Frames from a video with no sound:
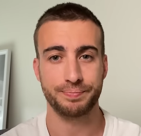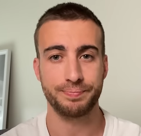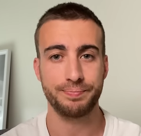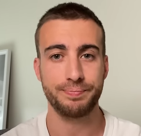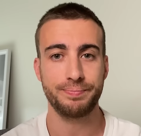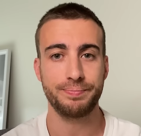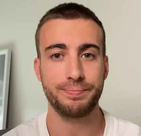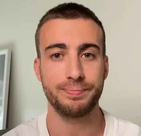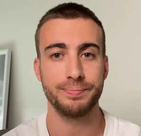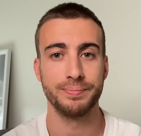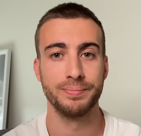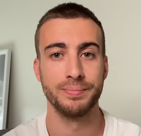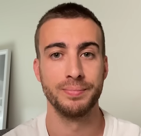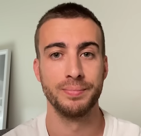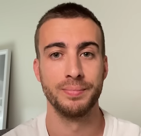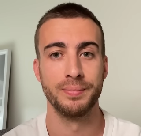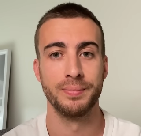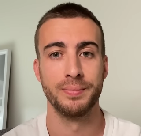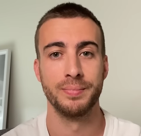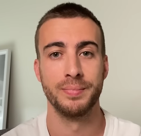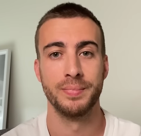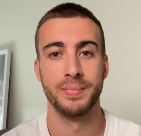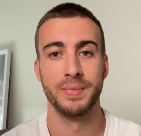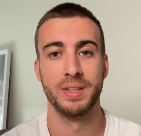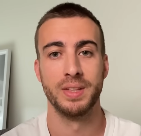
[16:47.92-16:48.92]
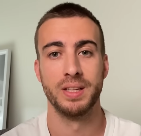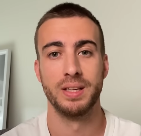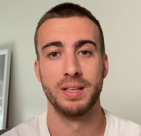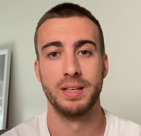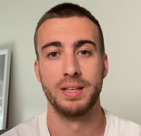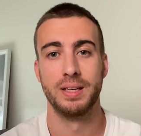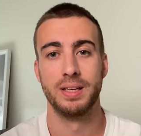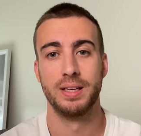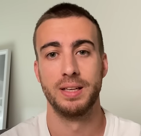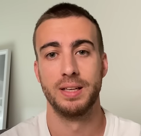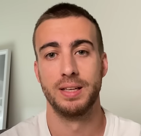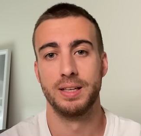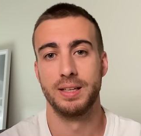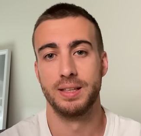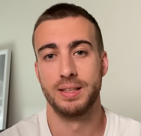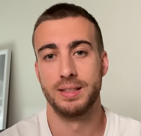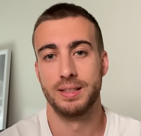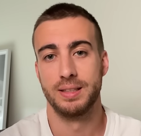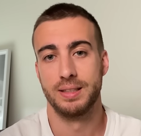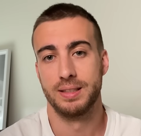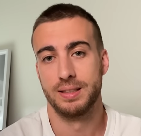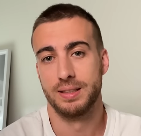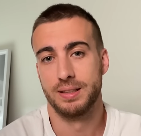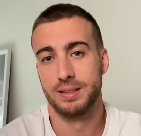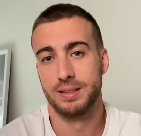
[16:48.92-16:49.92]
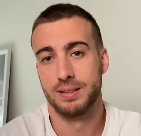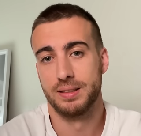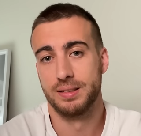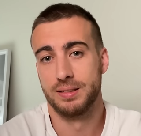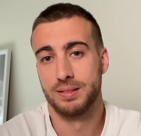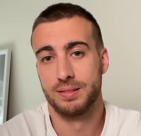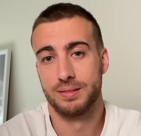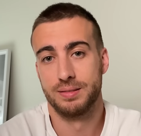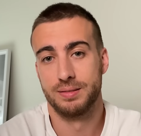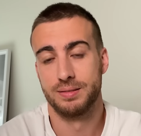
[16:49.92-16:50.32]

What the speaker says: Nobody speaks.